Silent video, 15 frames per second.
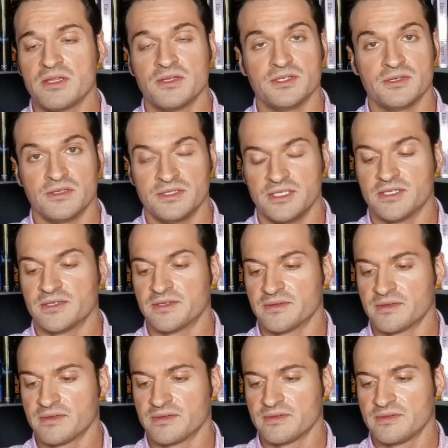while on the
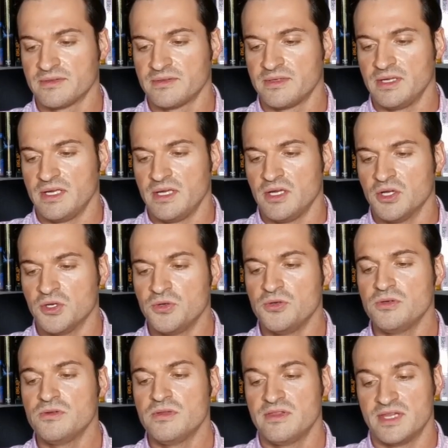earth.
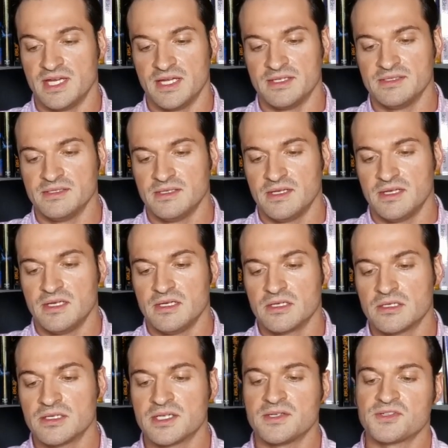Who, then,
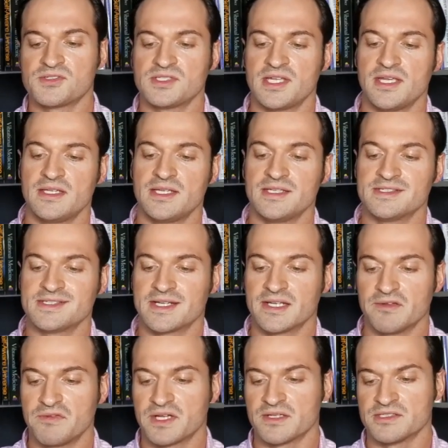could understand the
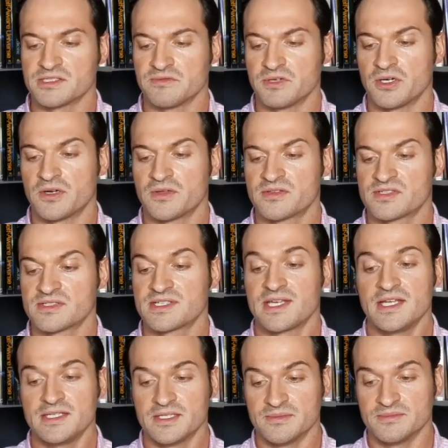insignificance of earth's
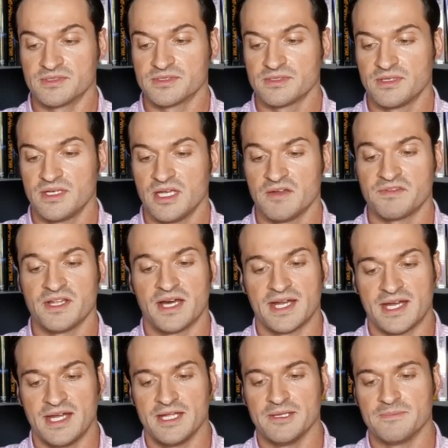kingdoms, if not
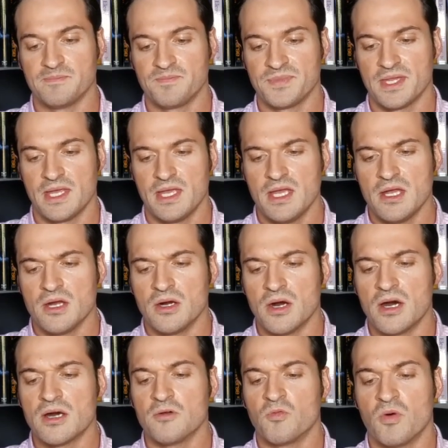I?
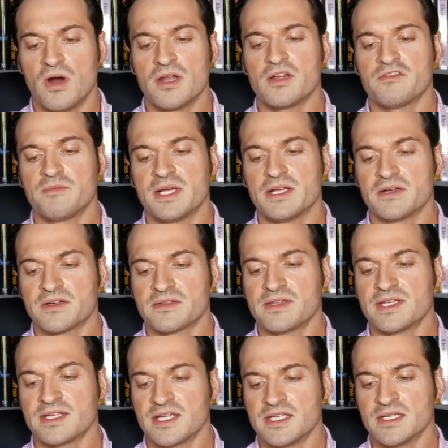What of my
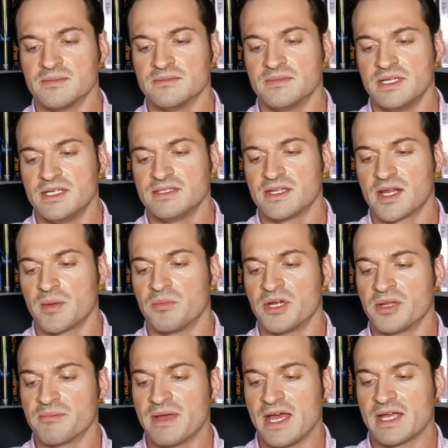earthly kingdom did I
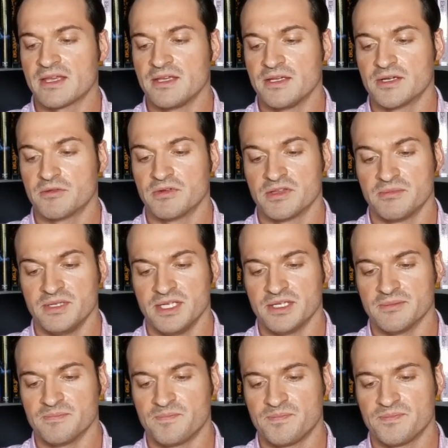bring back here with
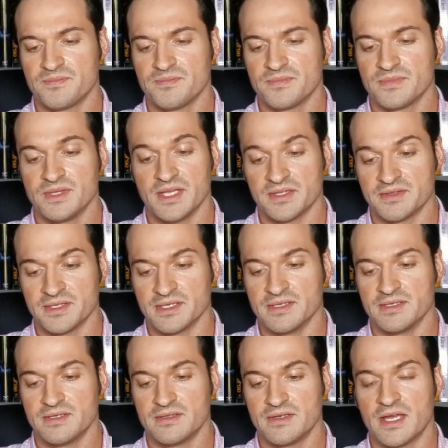me? Nothing.
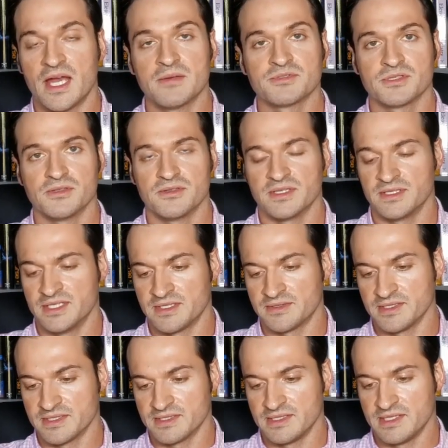Absolutely
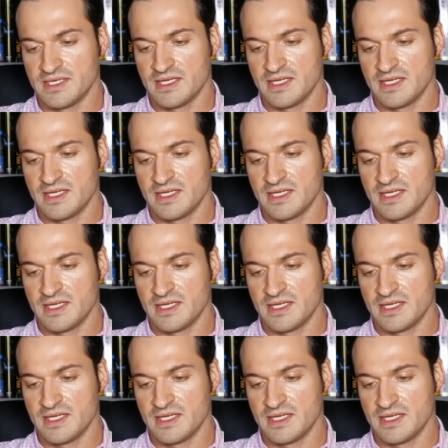nothing.